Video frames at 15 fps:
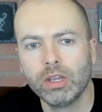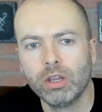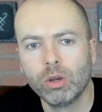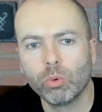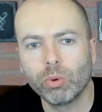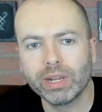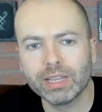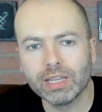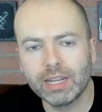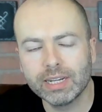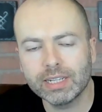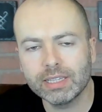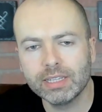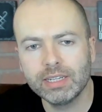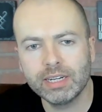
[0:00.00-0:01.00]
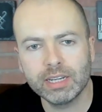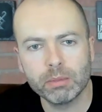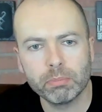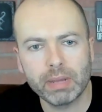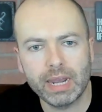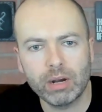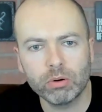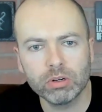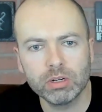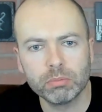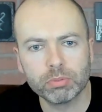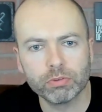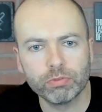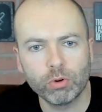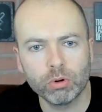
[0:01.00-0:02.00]
We like leading in power and
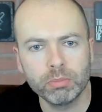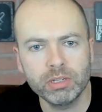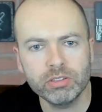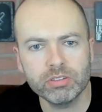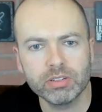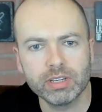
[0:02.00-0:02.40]
performance,